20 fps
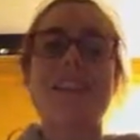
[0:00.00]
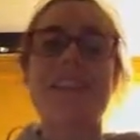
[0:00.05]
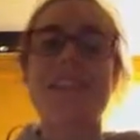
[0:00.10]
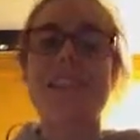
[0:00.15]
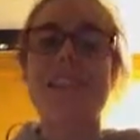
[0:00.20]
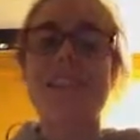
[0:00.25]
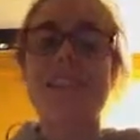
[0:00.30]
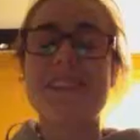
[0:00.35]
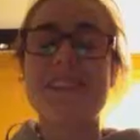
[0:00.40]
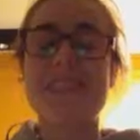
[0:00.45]

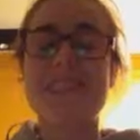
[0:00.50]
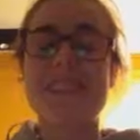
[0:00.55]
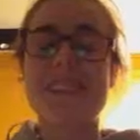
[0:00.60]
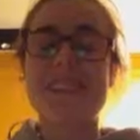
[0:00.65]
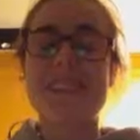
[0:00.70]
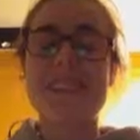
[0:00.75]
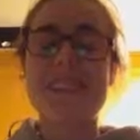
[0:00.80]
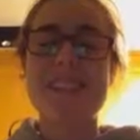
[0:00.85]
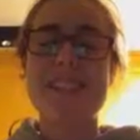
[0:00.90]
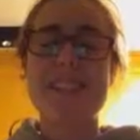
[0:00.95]
ability to
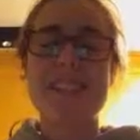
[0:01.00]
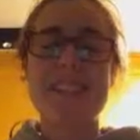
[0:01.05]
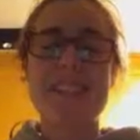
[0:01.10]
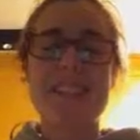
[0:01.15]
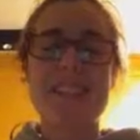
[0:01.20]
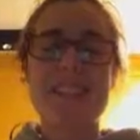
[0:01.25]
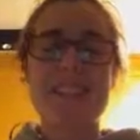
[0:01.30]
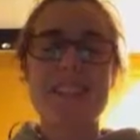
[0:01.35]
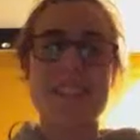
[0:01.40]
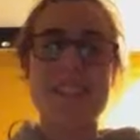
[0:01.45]
release
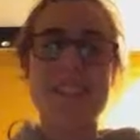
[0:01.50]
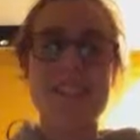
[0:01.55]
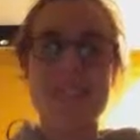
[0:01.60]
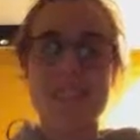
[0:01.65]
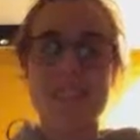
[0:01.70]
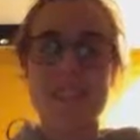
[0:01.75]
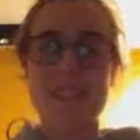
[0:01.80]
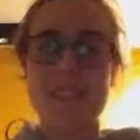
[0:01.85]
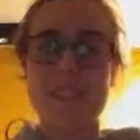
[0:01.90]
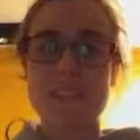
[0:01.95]
active
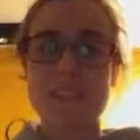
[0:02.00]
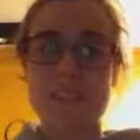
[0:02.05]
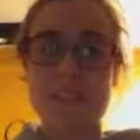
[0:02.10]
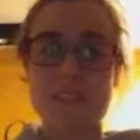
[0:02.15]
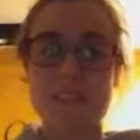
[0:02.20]
molecules